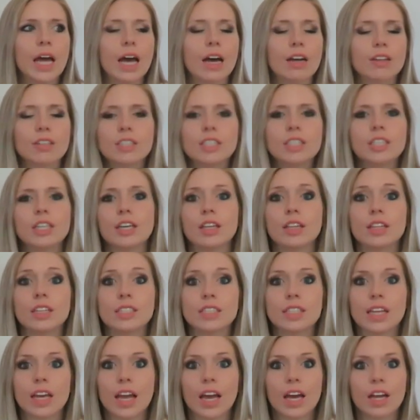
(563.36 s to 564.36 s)
I'll just tell you
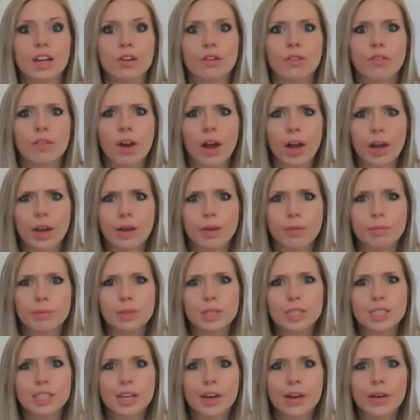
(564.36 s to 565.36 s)
this, they kind of rhyme,
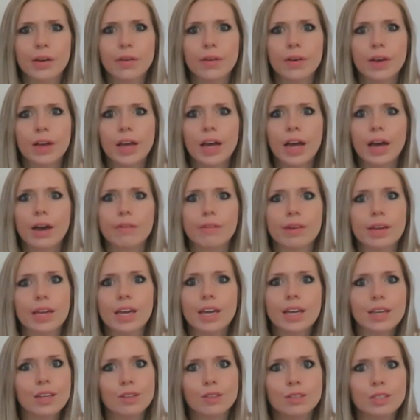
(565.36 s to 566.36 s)
so we
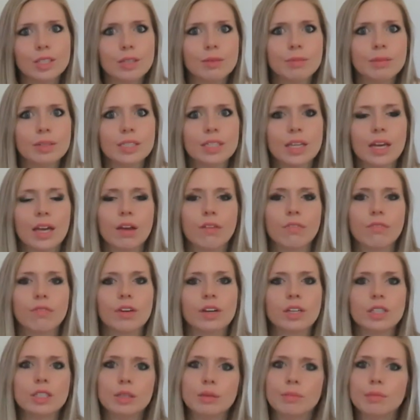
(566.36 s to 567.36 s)
can't use them as like a
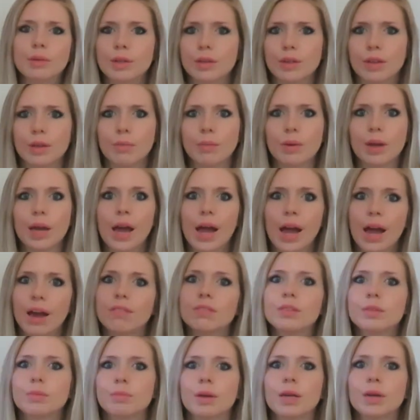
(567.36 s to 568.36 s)
first and middle name. We
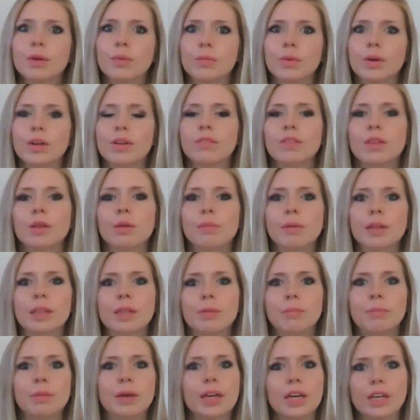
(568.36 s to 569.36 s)
have to pick one of them and
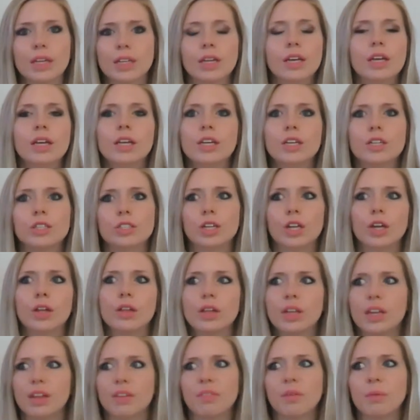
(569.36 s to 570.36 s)
then pick a
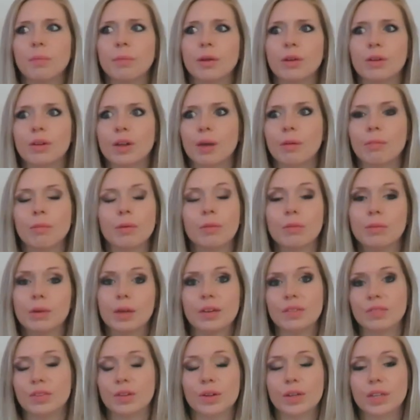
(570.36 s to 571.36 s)
totally different middle name, and we
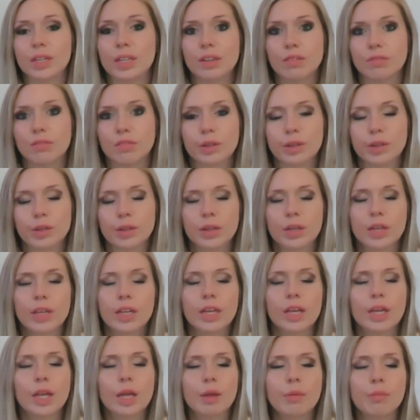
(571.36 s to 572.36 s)
have no idea of her
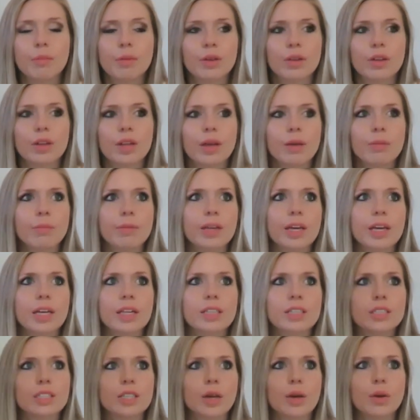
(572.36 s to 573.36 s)
middle name
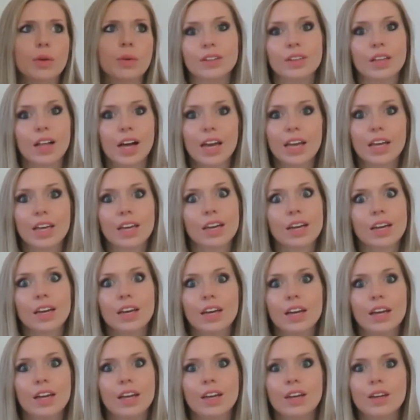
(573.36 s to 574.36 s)
yet, so like
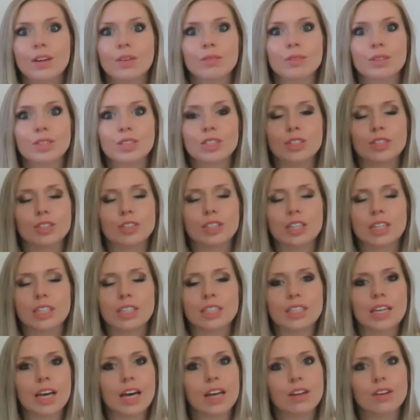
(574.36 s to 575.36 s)
we're still trying
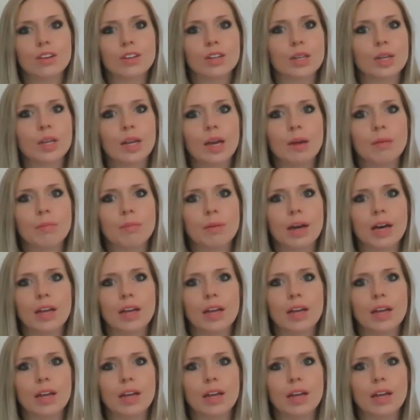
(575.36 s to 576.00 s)
to decide on her name.